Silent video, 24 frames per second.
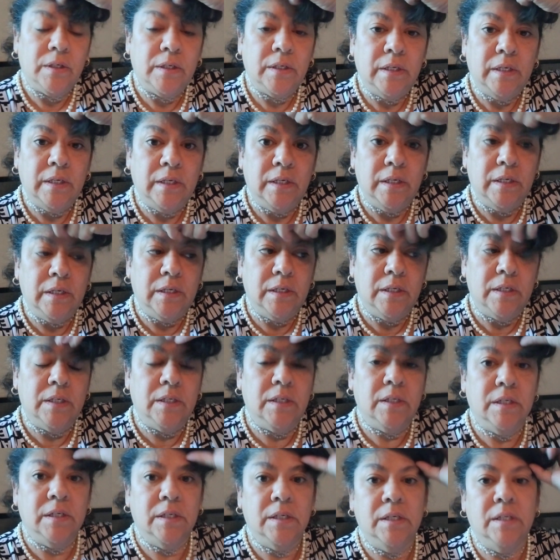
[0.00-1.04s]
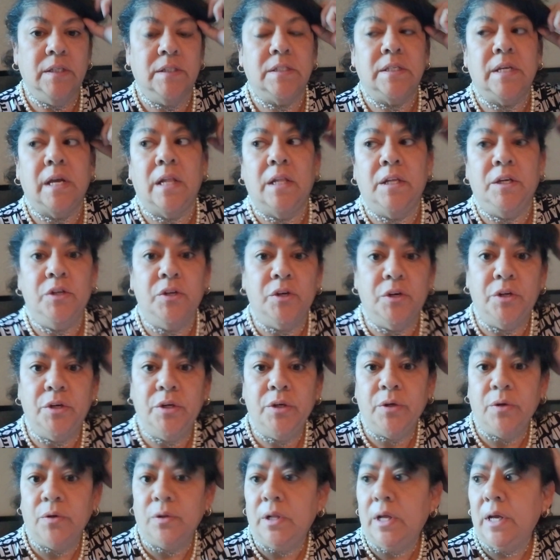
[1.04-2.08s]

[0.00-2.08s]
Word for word: He is telling you to do.